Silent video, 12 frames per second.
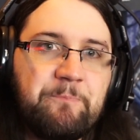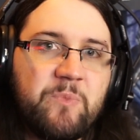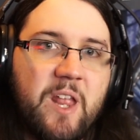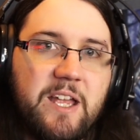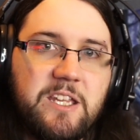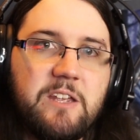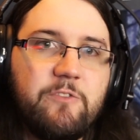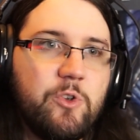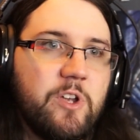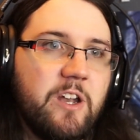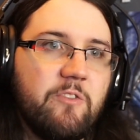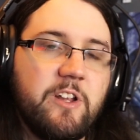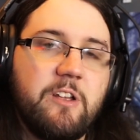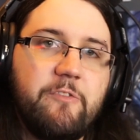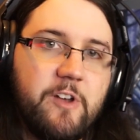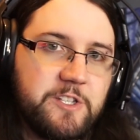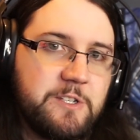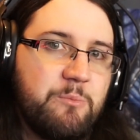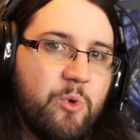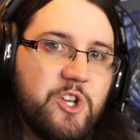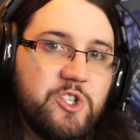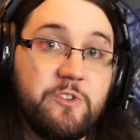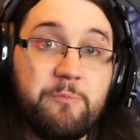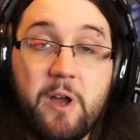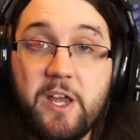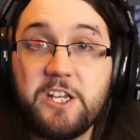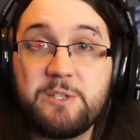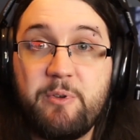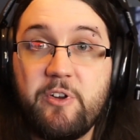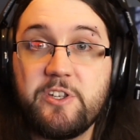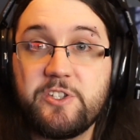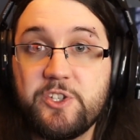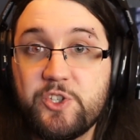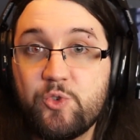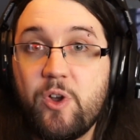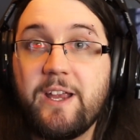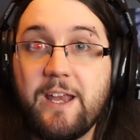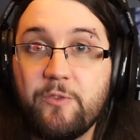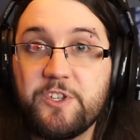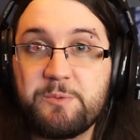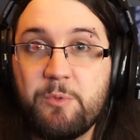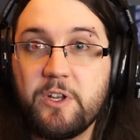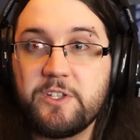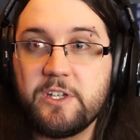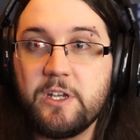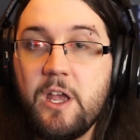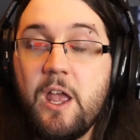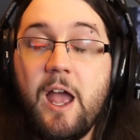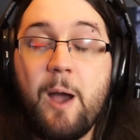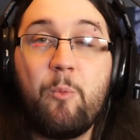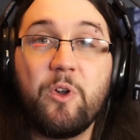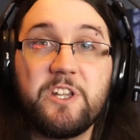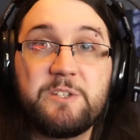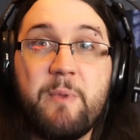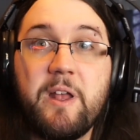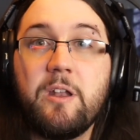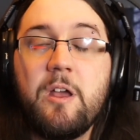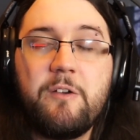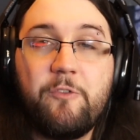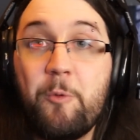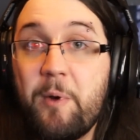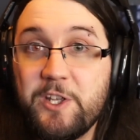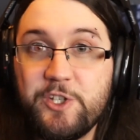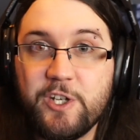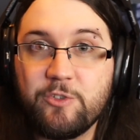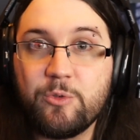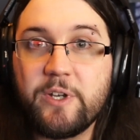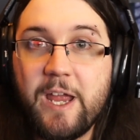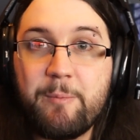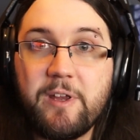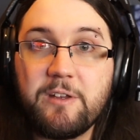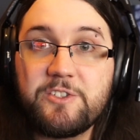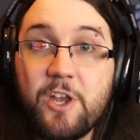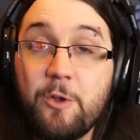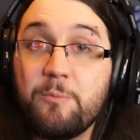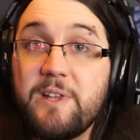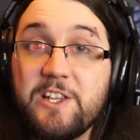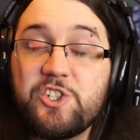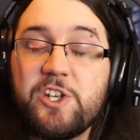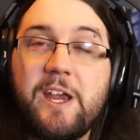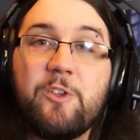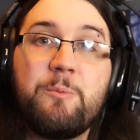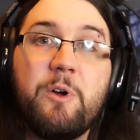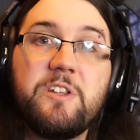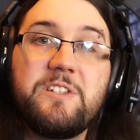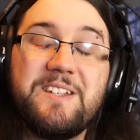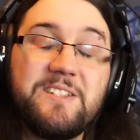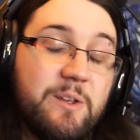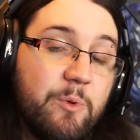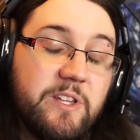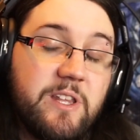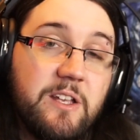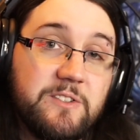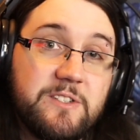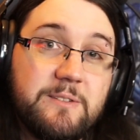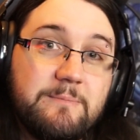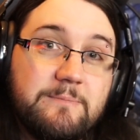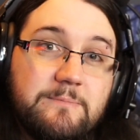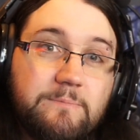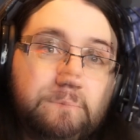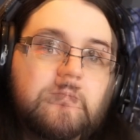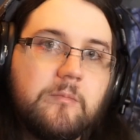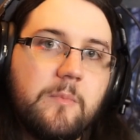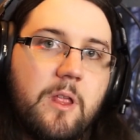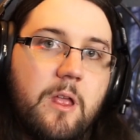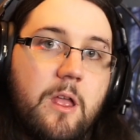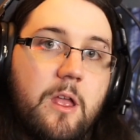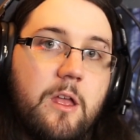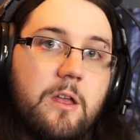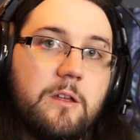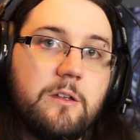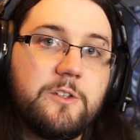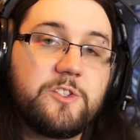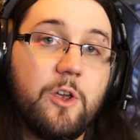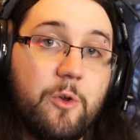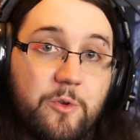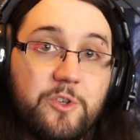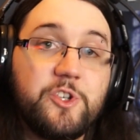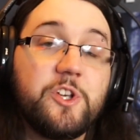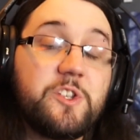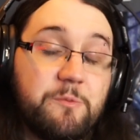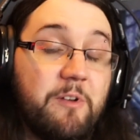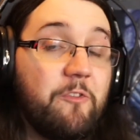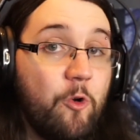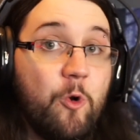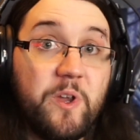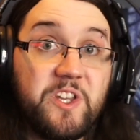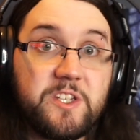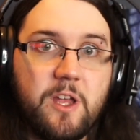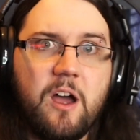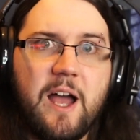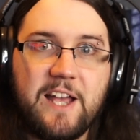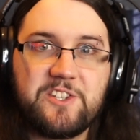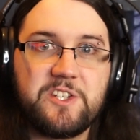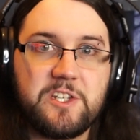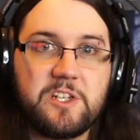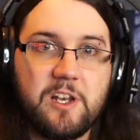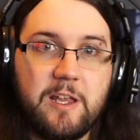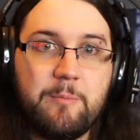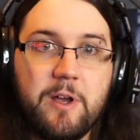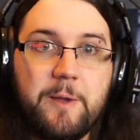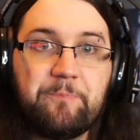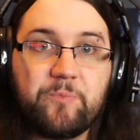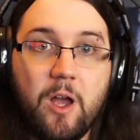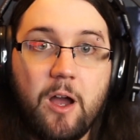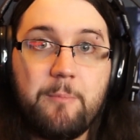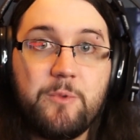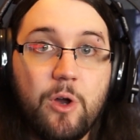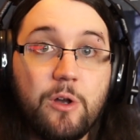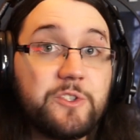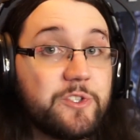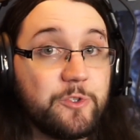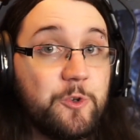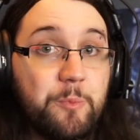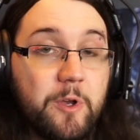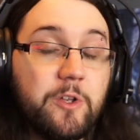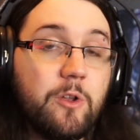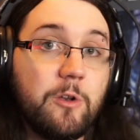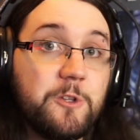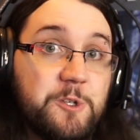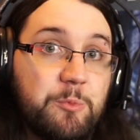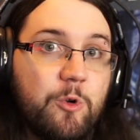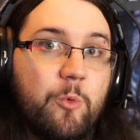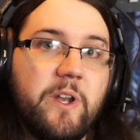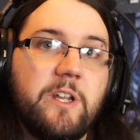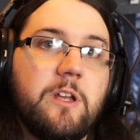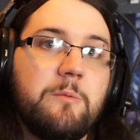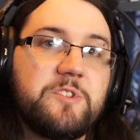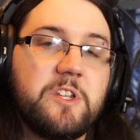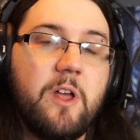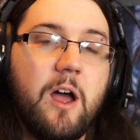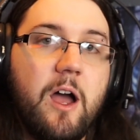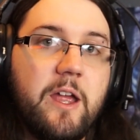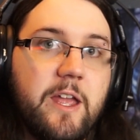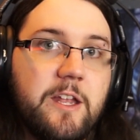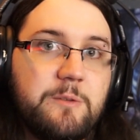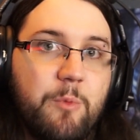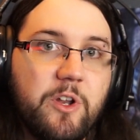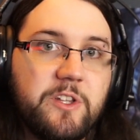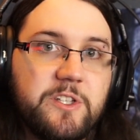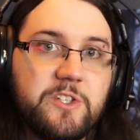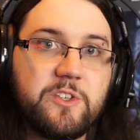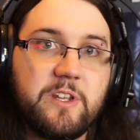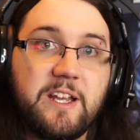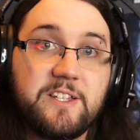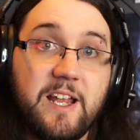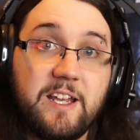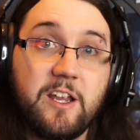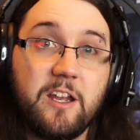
and give you kind of like a first impression of my experiences trying out this monitor and what it's meant for my general gaming. So let's check out the monitor and see what it does. So just before we start, as a disclaimer, I'm not super knowledgeable when it comes to the high-end monitors and exactly kind